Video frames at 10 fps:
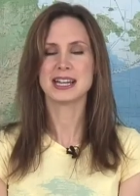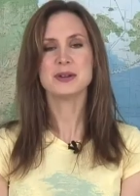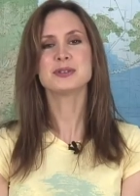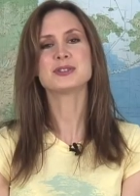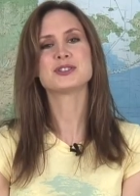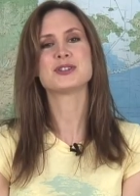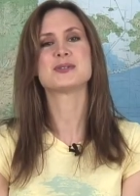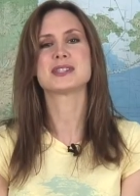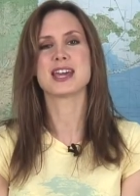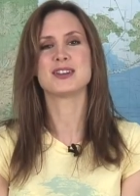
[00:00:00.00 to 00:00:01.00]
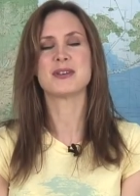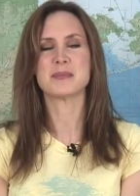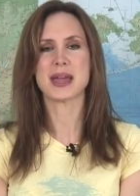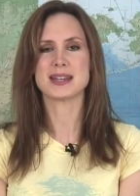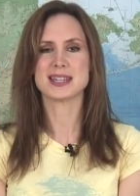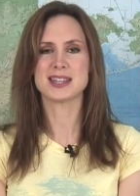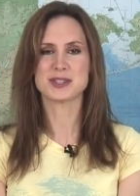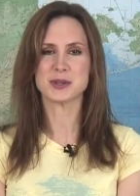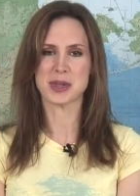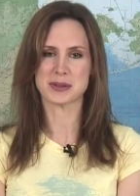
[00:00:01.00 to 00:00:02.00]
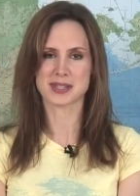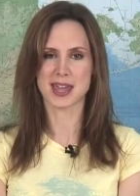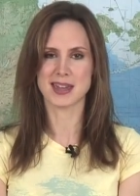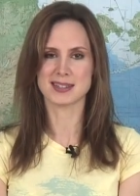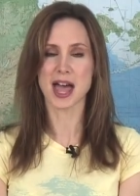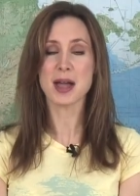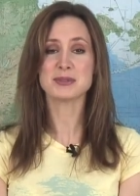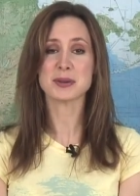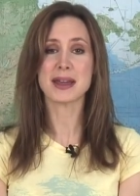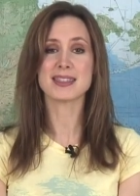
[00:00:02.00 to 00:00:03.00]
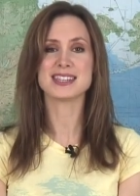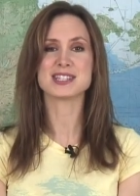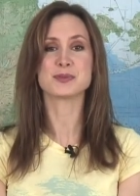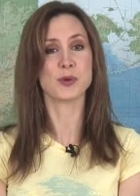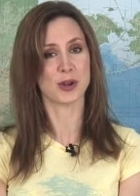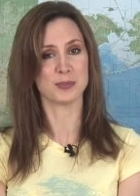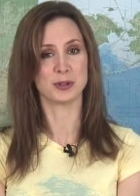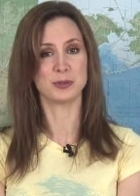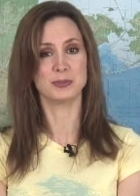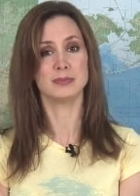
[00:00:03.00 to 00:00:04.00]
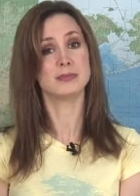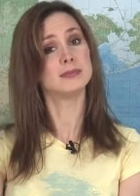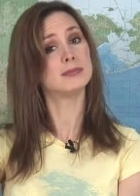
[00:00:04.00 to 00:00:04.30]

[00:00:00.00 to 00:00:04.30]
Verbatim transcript: Hello and good Tuesday, November eighteenth two thousand eight. I'm Joanne and this is Rocket Boom.